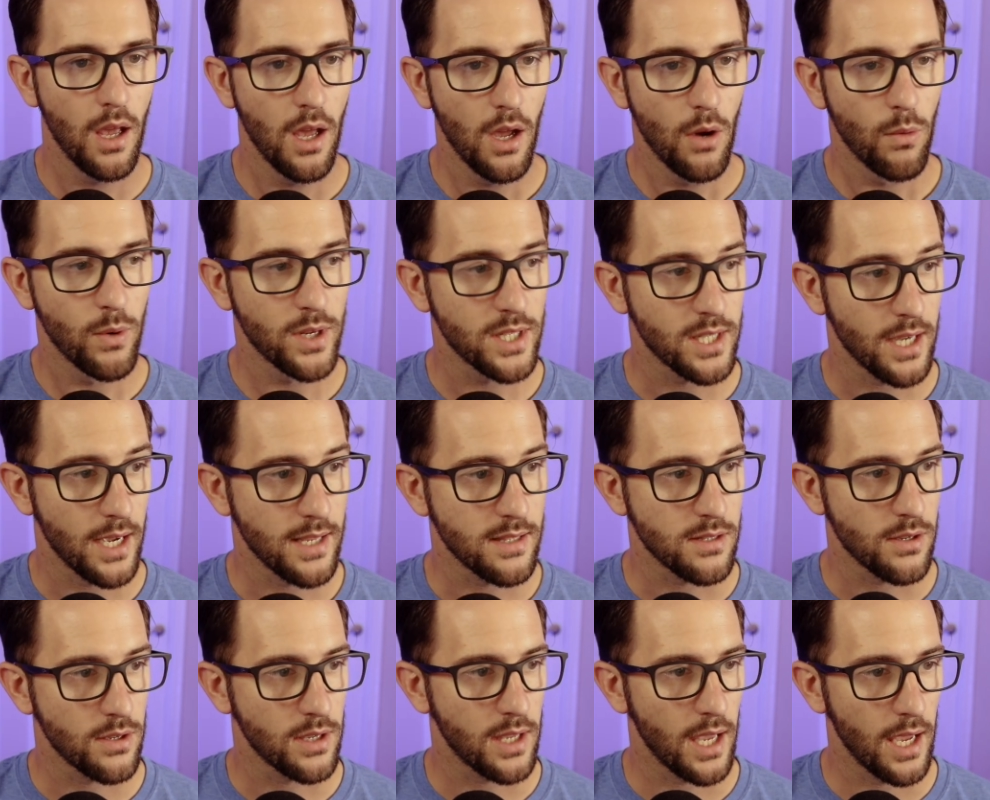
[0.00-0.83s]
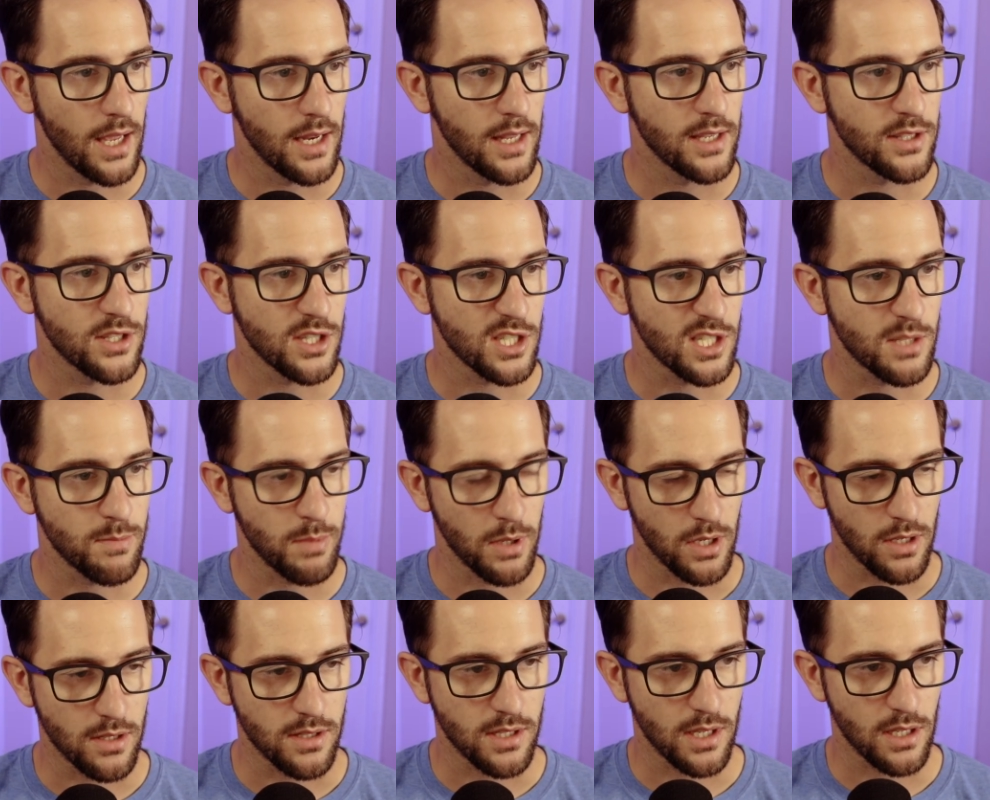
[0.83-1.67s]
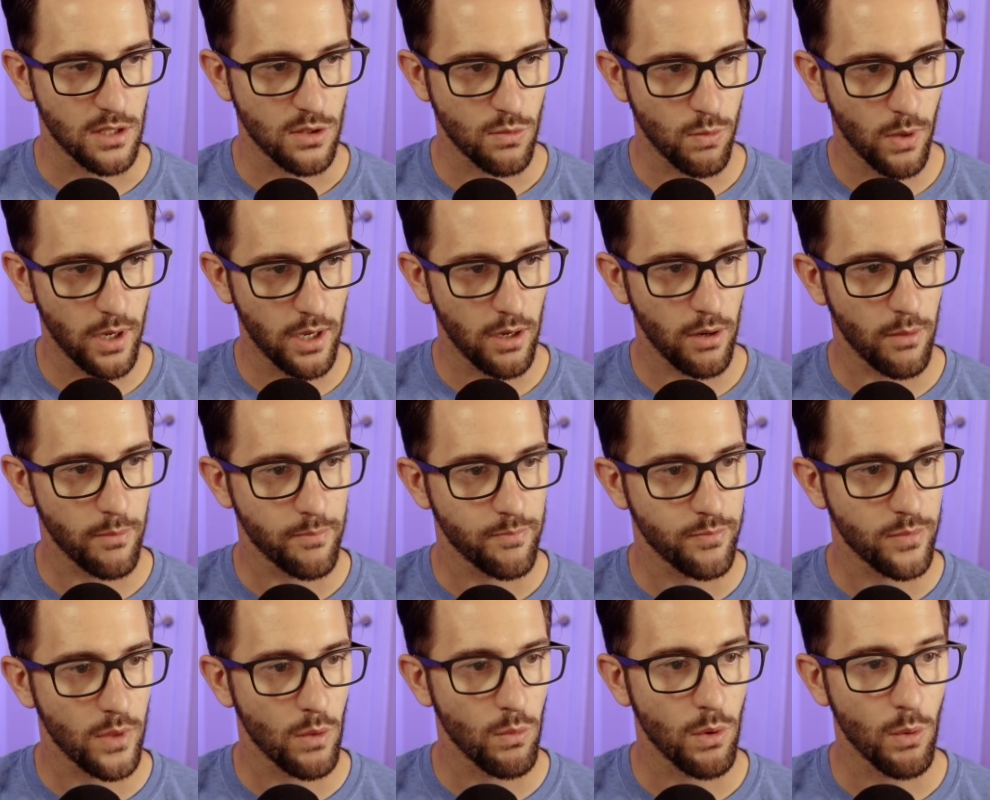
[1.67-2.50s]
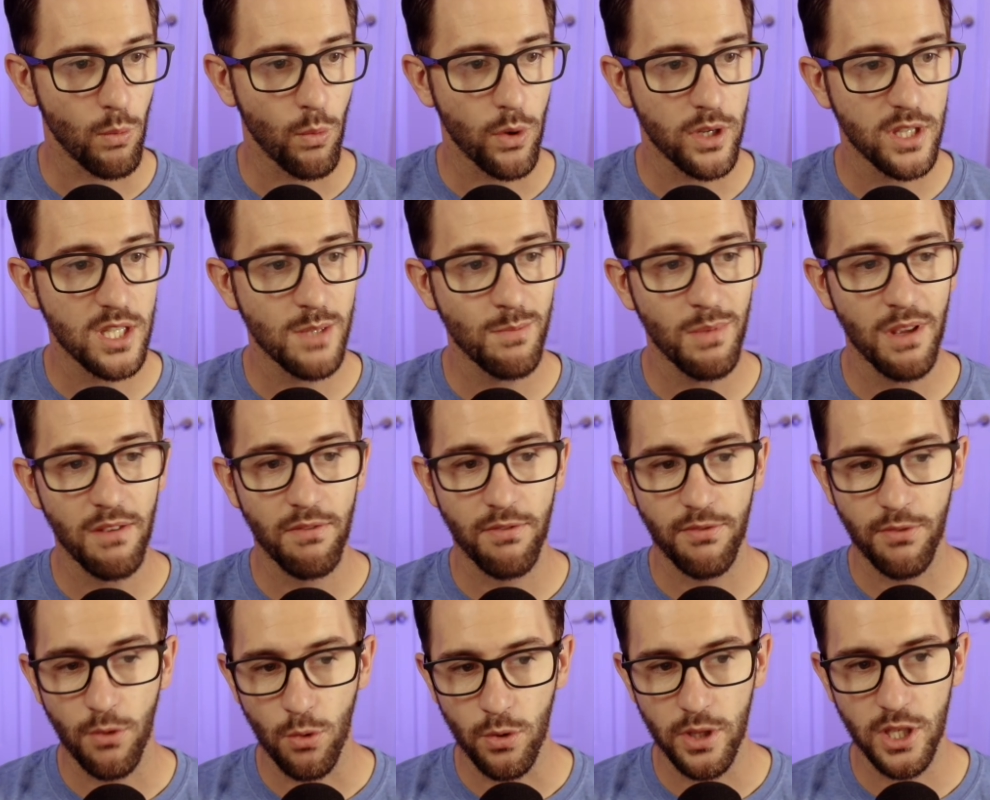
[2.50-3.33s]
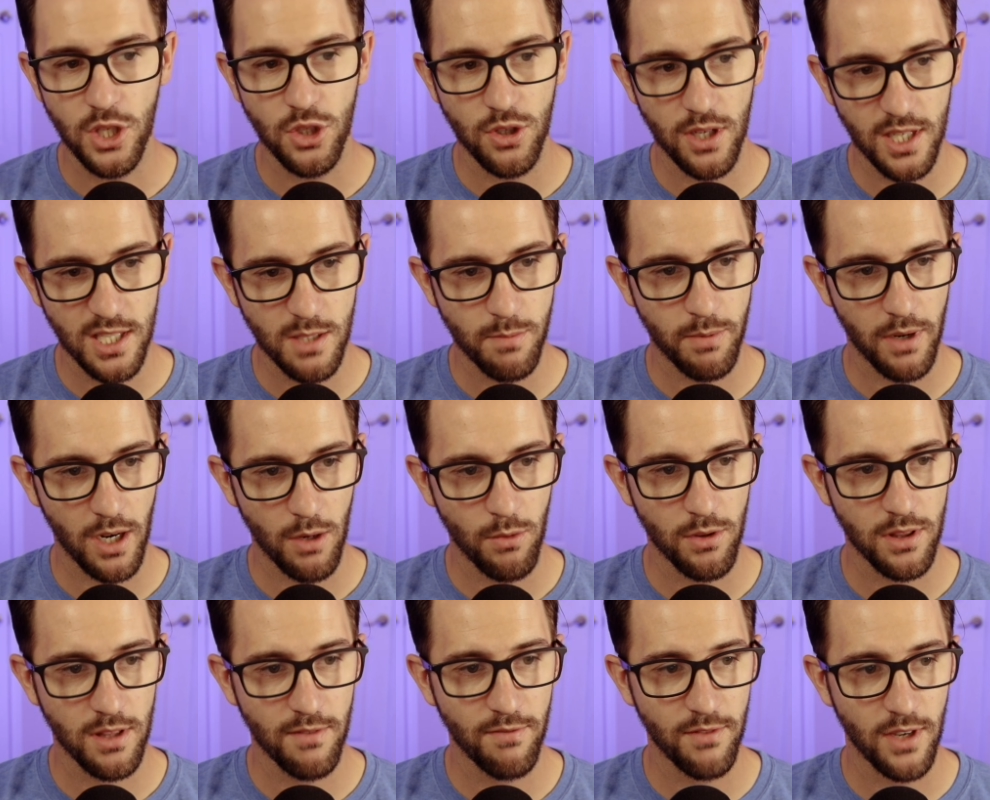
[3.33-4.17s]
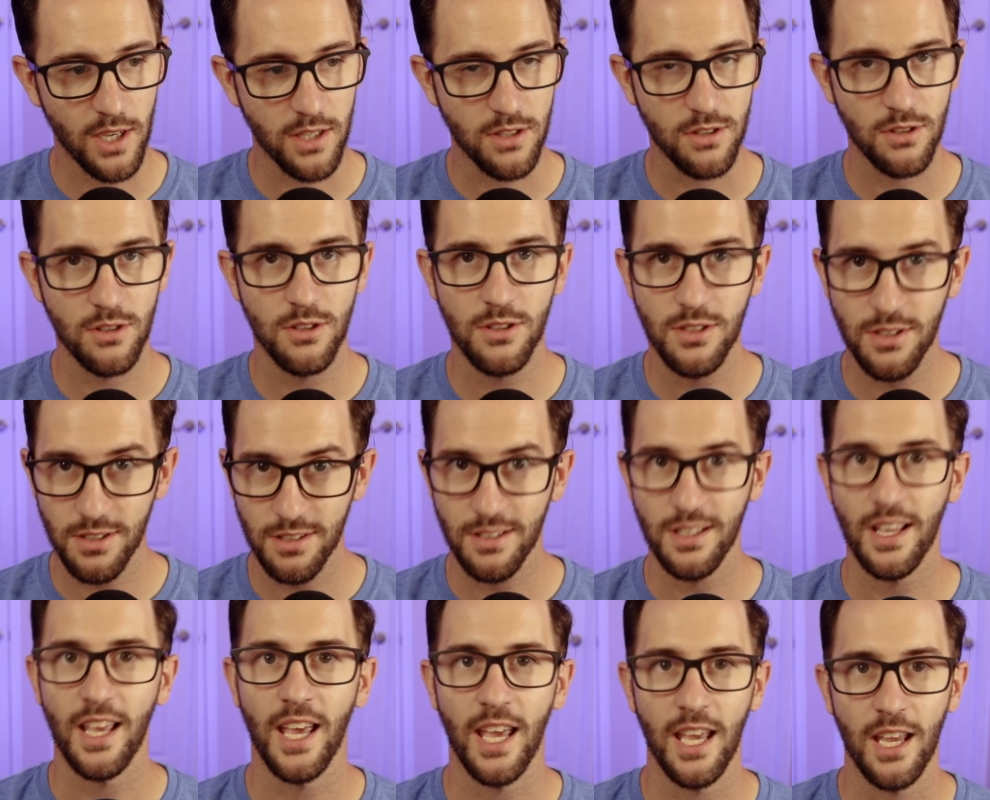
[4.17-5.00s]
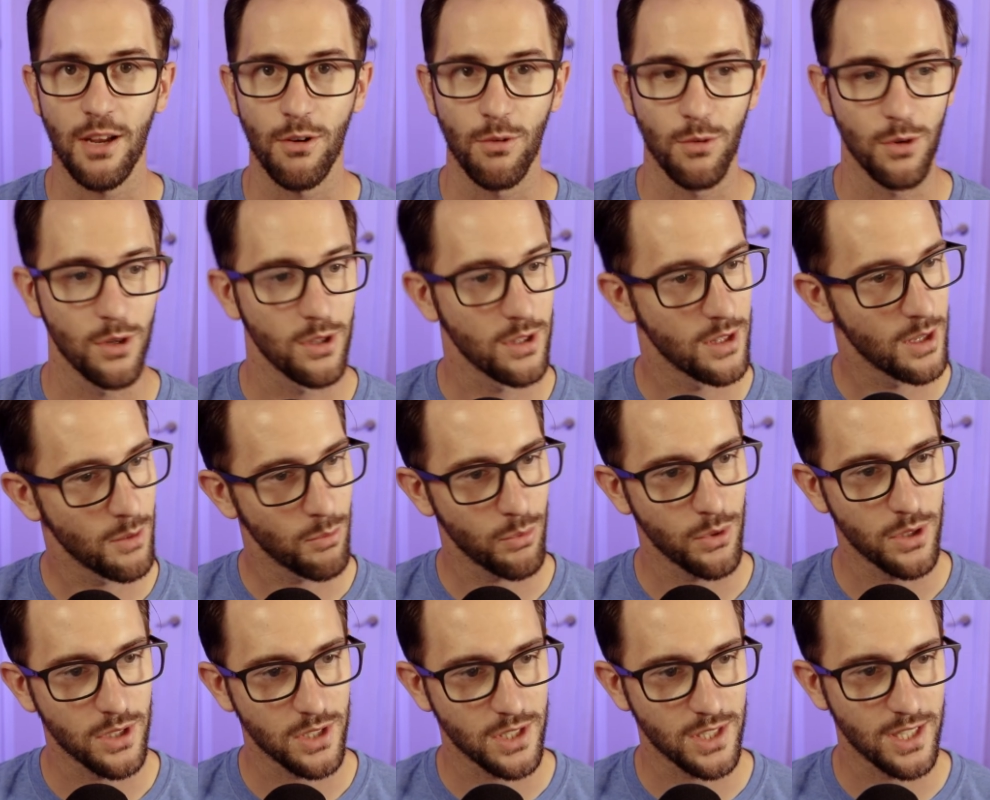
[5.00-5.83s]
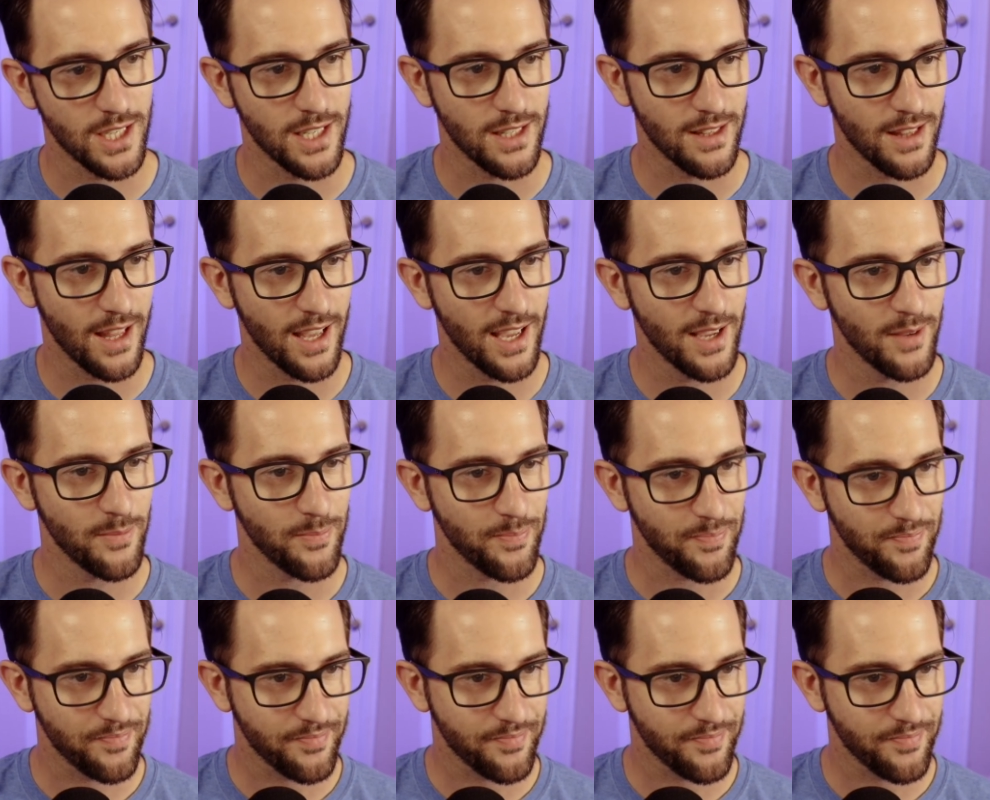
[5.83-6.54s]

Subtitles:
which Heights on Katy is experiencing as well. We want to be fully transparent with investors. Hey, really appreciate that.